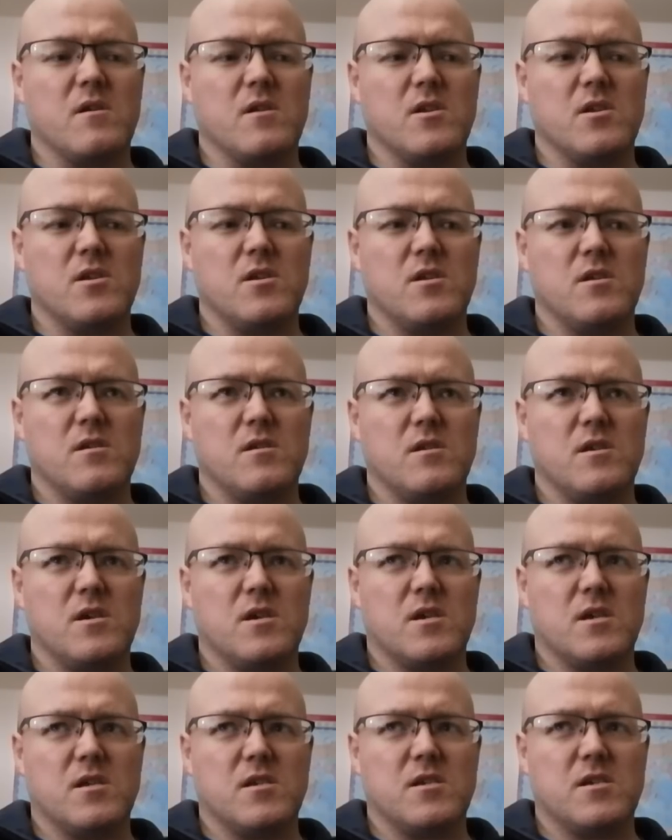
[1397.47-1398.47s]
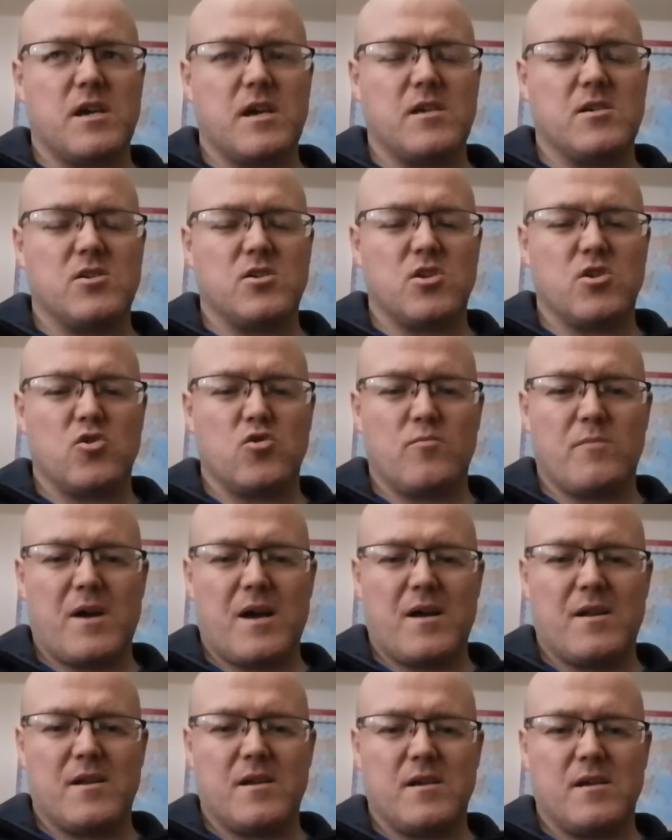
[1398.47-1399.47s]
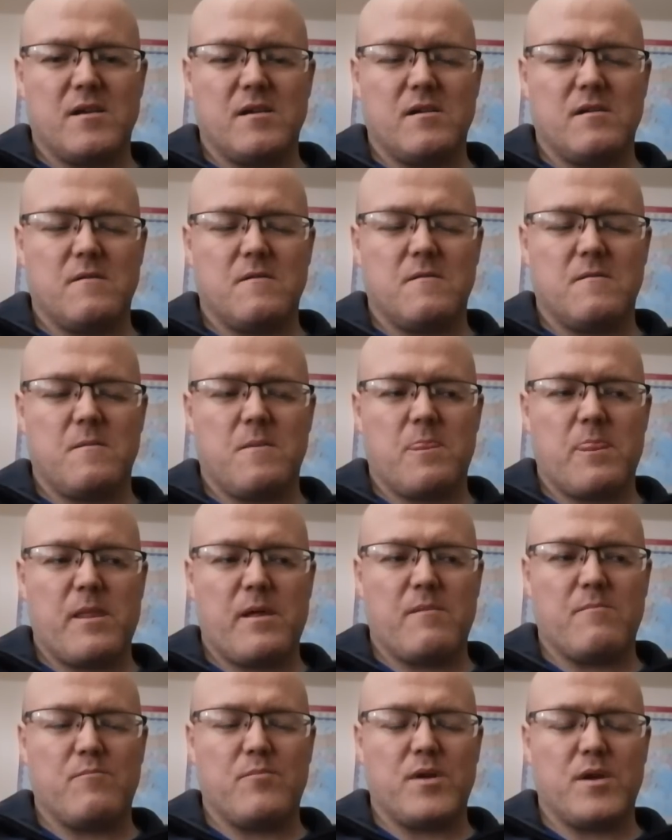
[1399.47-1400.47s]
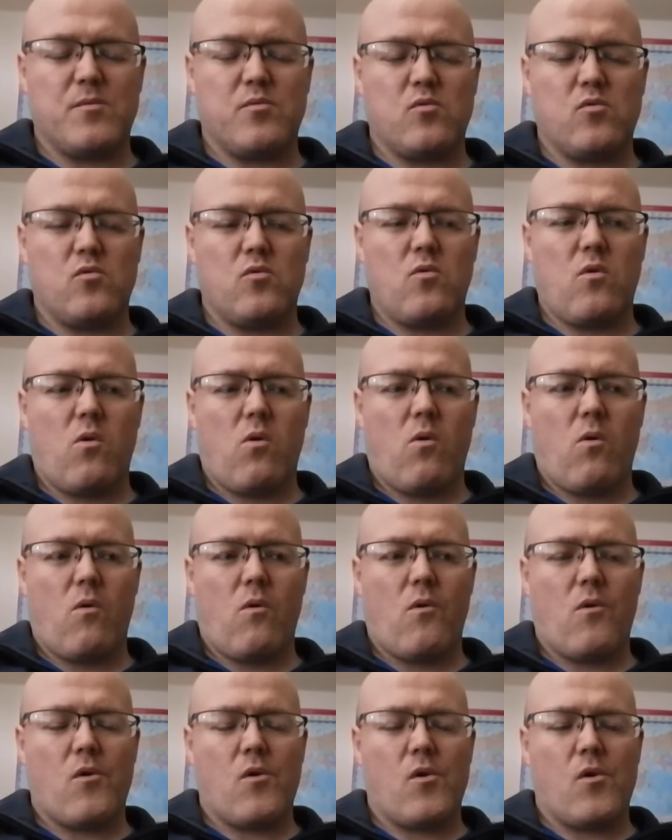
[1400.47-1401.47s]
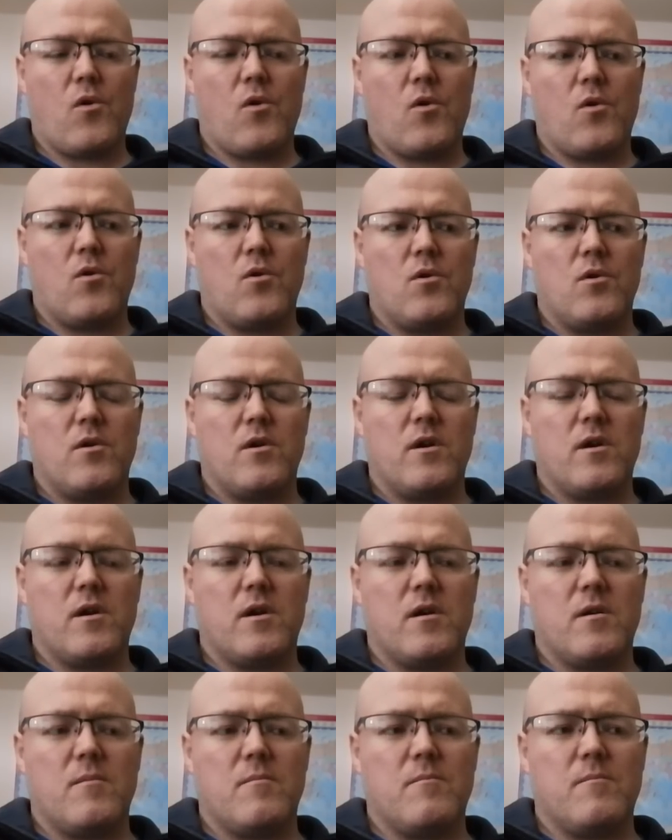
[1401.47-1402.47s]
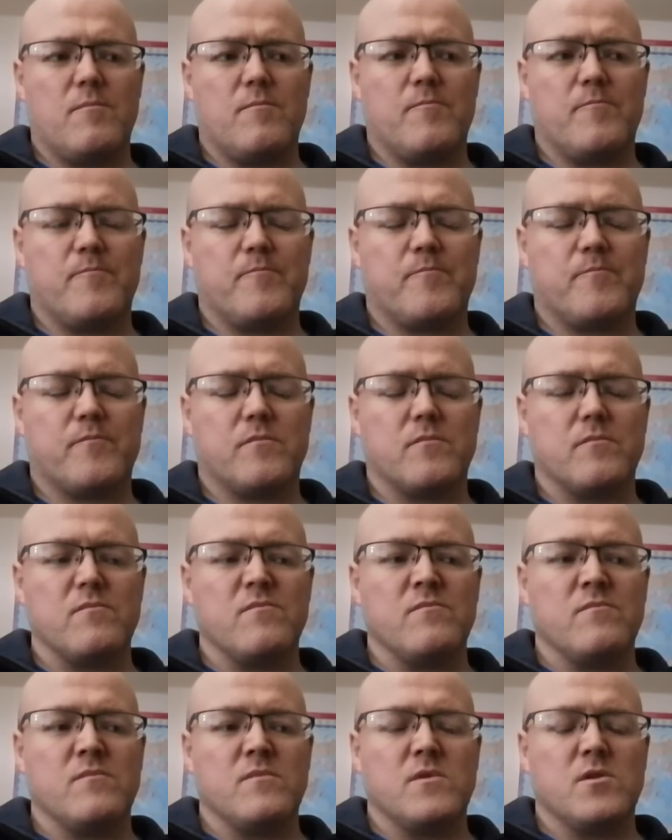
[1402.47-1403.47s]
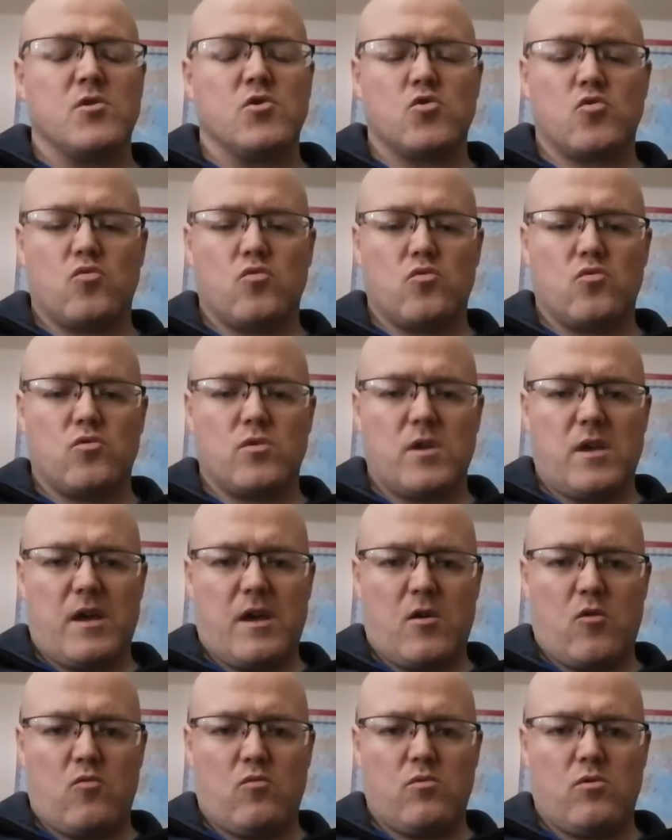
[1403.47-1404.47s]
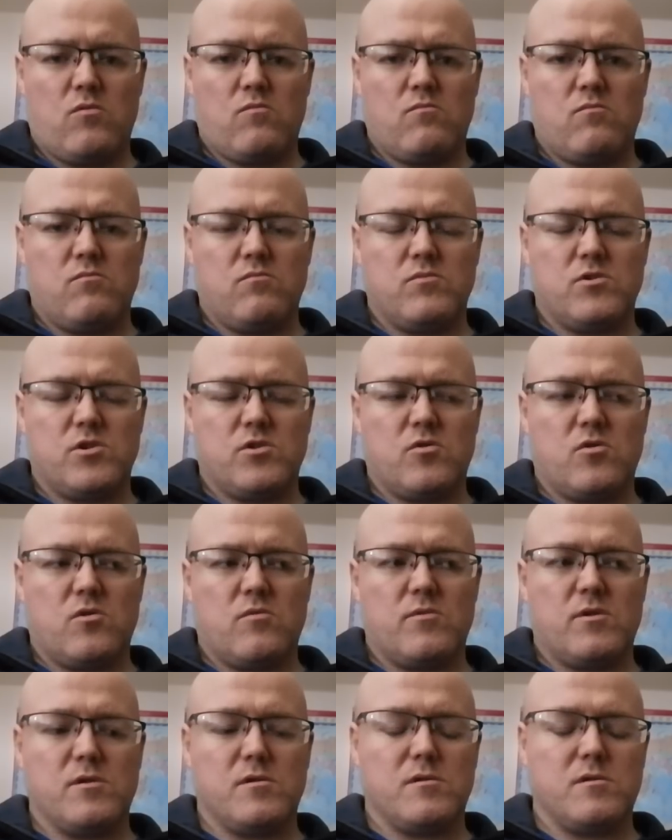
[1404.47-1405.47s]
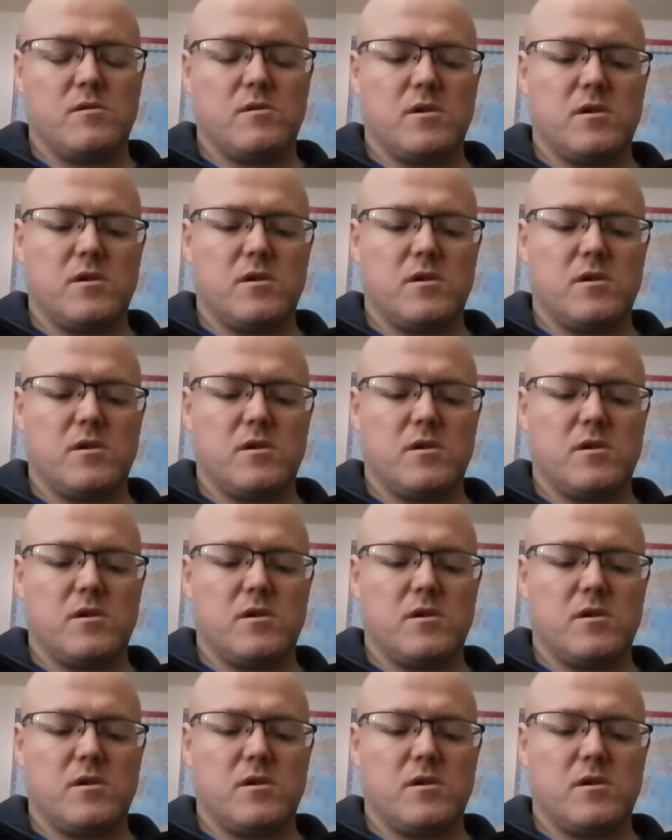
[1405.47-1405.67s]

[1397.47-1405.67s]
You can sense the humanity in people. Um, so you help them. Do you know what I mean?